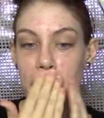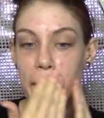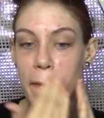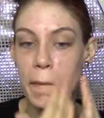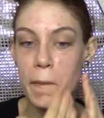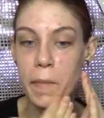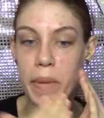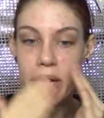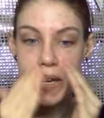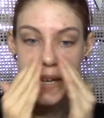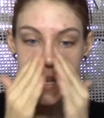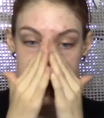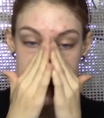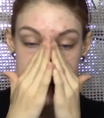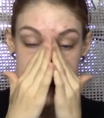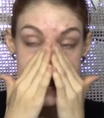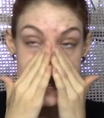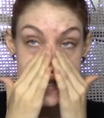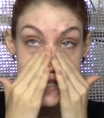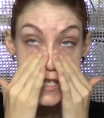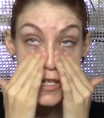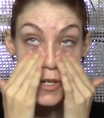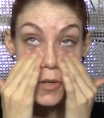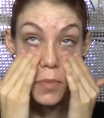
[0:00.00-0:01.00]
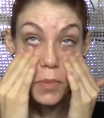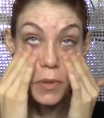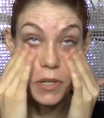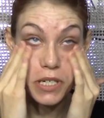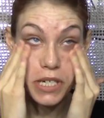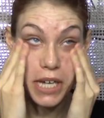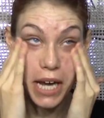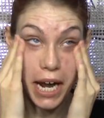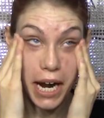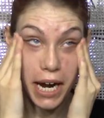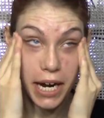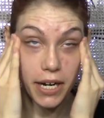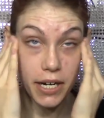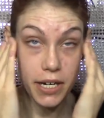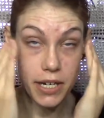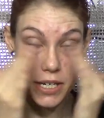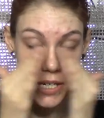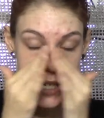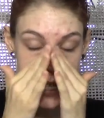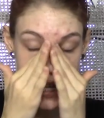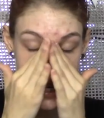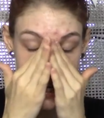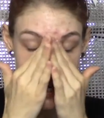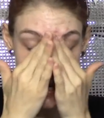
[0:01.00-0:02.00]
being super
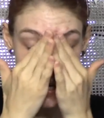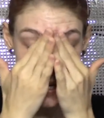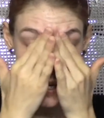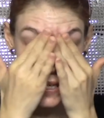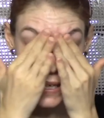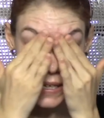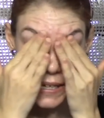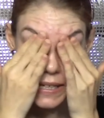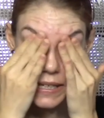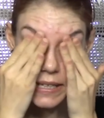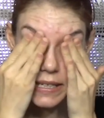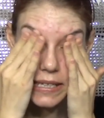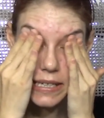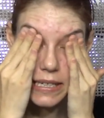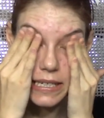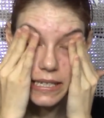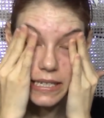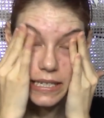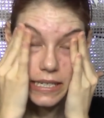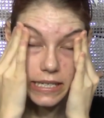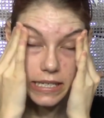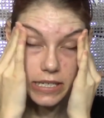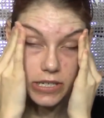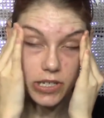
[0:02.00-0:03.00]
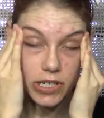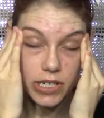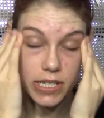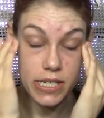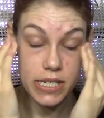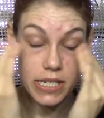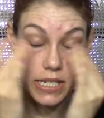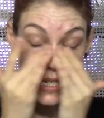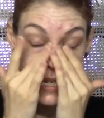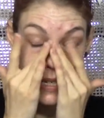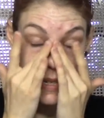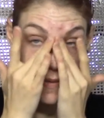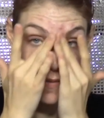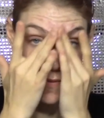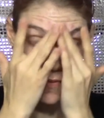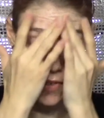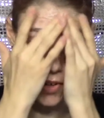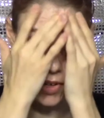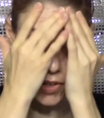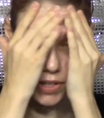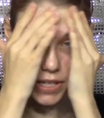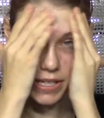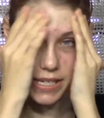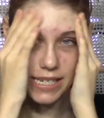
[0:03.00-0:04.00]
tired and just
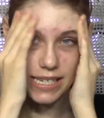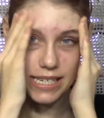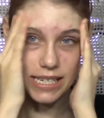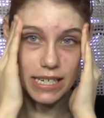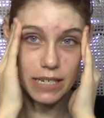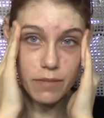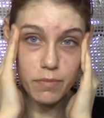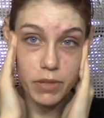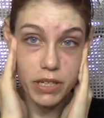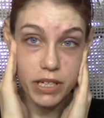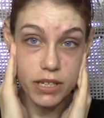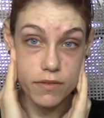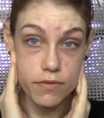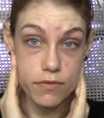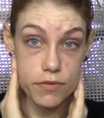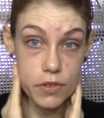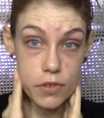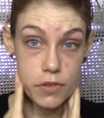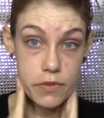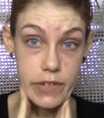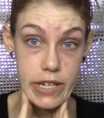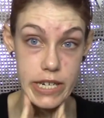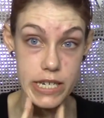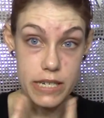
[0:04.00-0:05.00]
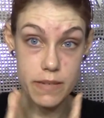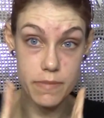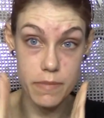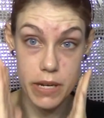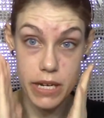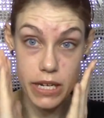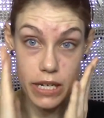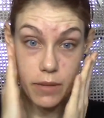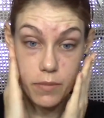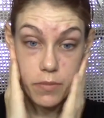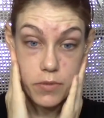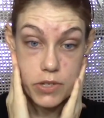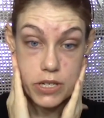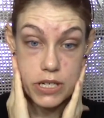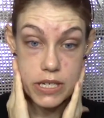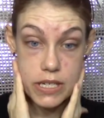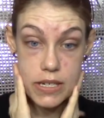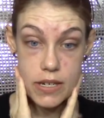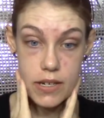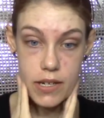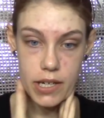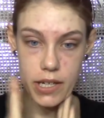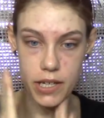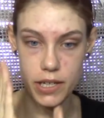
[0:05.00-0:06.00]
falling asleep in a full face of makeup, which is
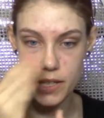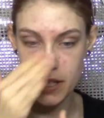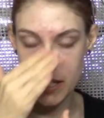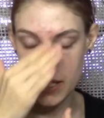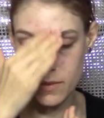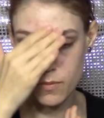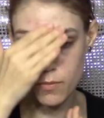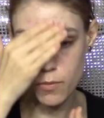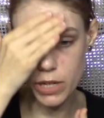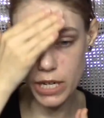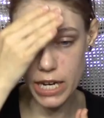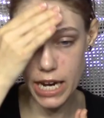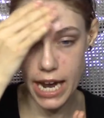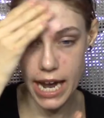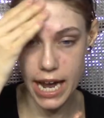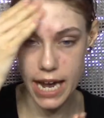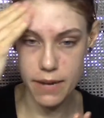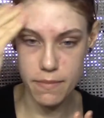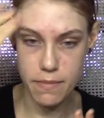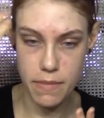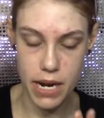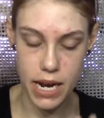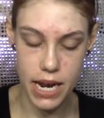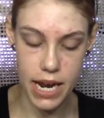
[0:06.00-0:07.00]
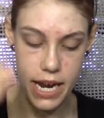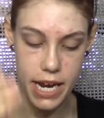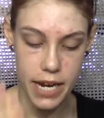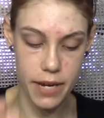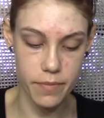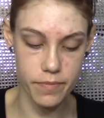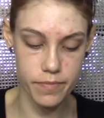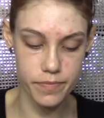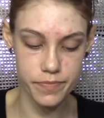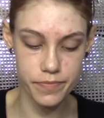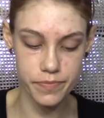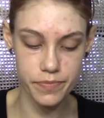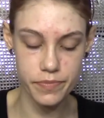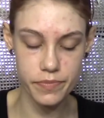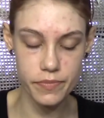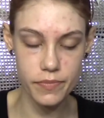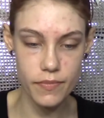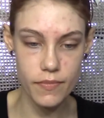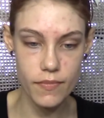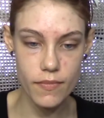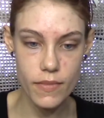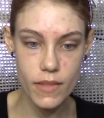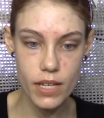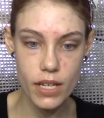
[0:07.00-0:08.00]
not good. We had my
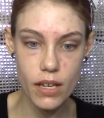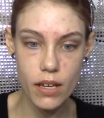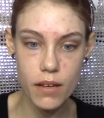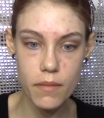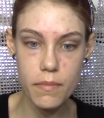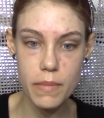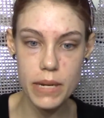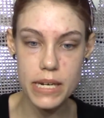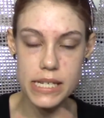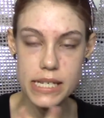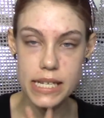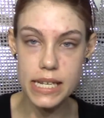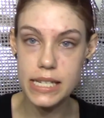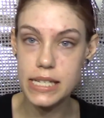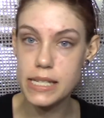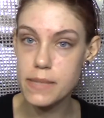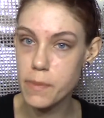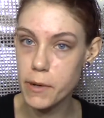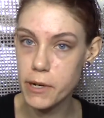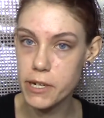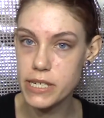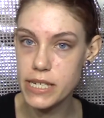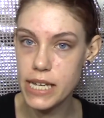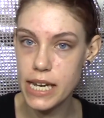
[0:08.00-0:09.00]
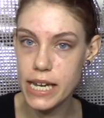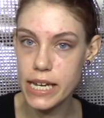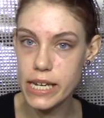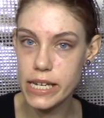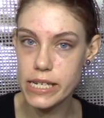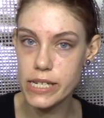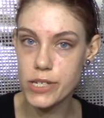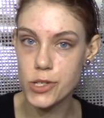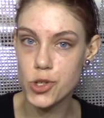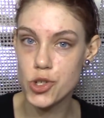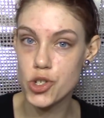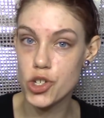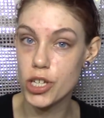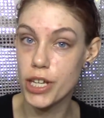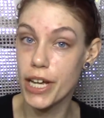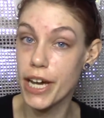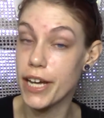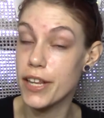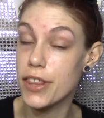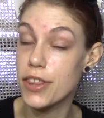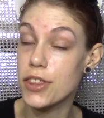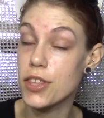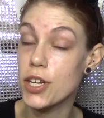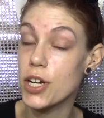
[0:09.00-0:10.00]
son's birthday is
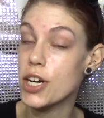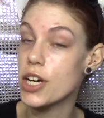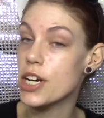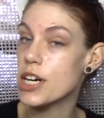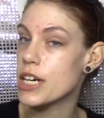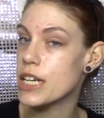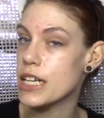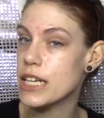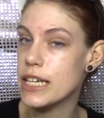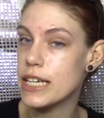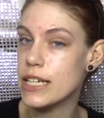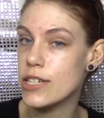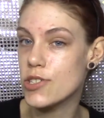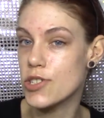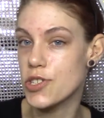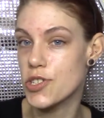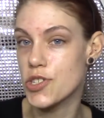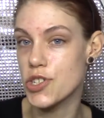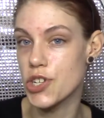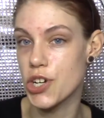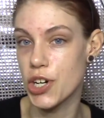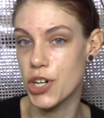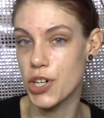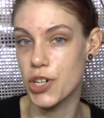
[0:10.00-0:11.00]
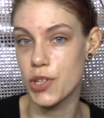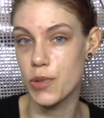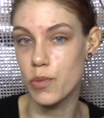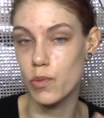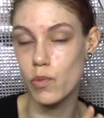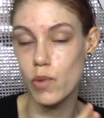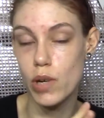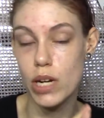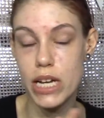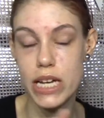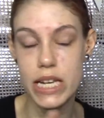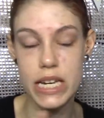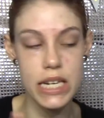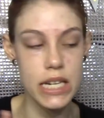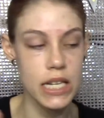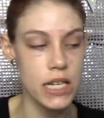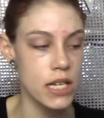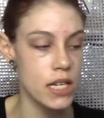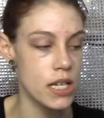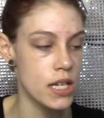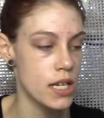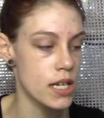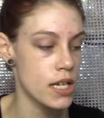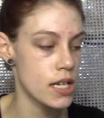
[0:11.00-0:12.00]
July 3rd. He just turned 1.
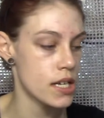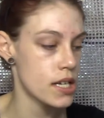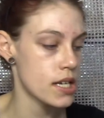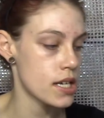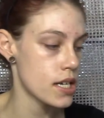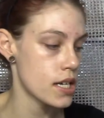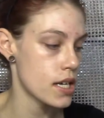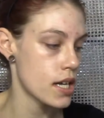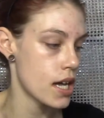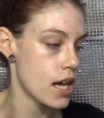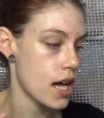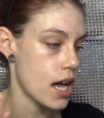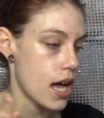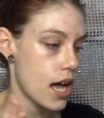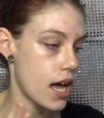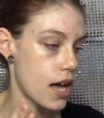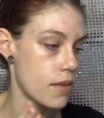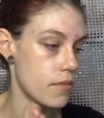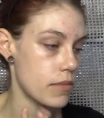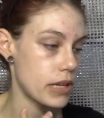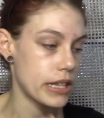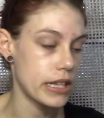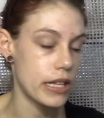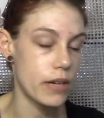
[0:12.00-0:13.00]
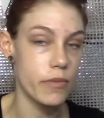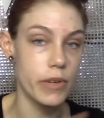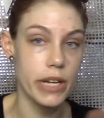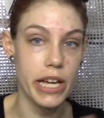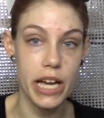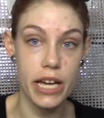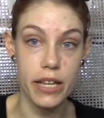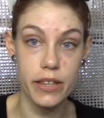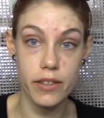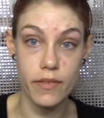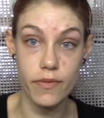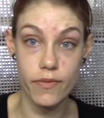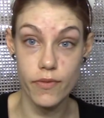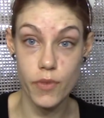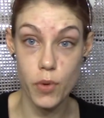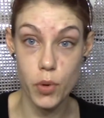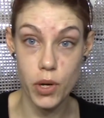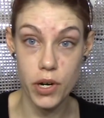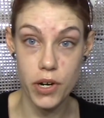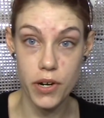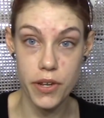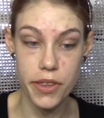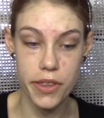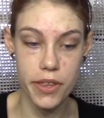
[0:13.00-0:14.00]
And then we had the
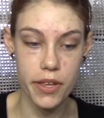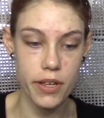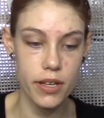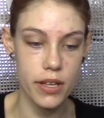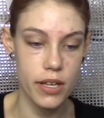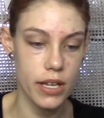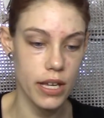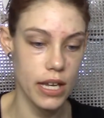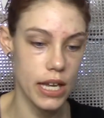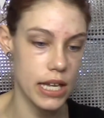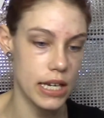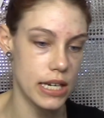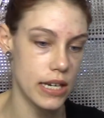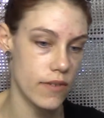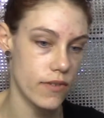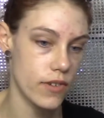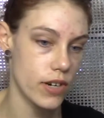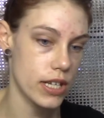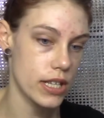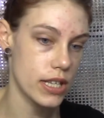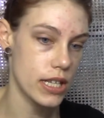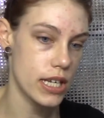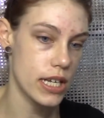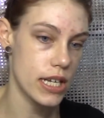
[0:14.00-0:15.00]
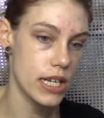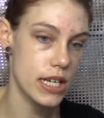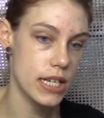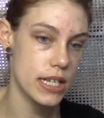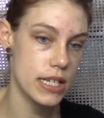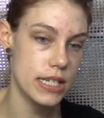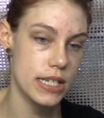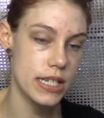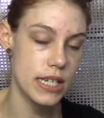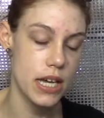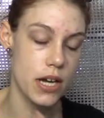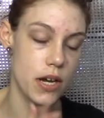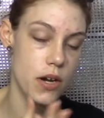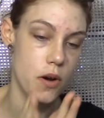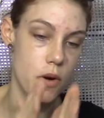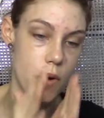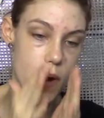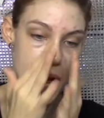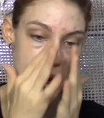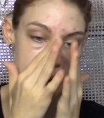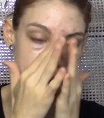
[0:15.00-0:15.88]
4th and everything. So